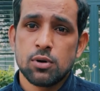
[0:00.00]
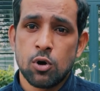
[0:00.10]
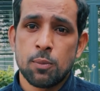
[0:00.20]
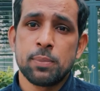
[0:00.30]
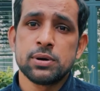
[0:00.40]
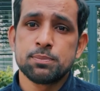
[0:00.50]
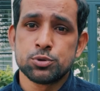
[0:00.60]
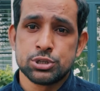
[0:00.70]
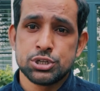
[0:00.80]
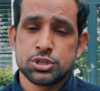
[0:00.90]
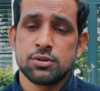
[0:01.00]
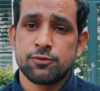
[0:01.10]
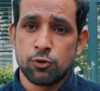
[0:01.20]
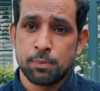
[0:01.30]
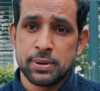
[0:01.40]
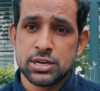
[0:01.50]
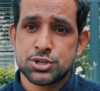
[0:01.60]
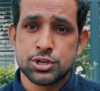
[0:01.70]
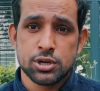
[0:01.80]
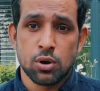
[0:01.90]
open position for
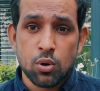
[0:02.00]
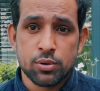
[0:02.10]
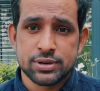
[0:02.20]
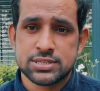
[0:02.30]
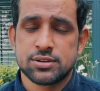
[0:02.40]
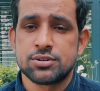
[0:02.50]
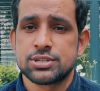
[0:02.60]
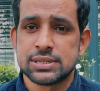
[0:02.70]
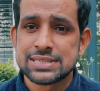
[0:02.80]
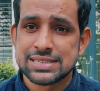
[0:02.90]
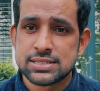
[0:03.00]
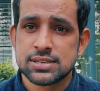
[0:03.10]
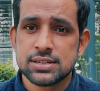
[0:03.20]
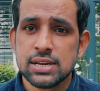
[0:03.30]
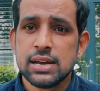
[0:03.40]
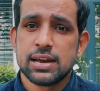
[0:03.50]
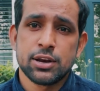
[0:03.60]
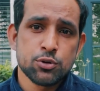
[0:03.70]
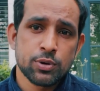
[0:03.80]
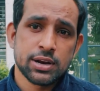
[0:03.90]
PhD or research assistant, and
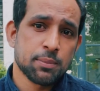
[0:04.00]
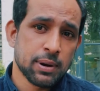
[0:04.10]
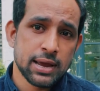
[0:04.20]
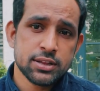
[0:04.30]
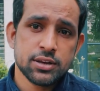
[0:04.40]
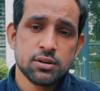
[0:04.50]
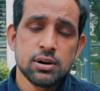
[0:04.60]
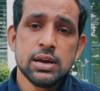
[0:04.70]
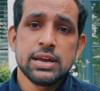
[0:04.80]
you can apply there.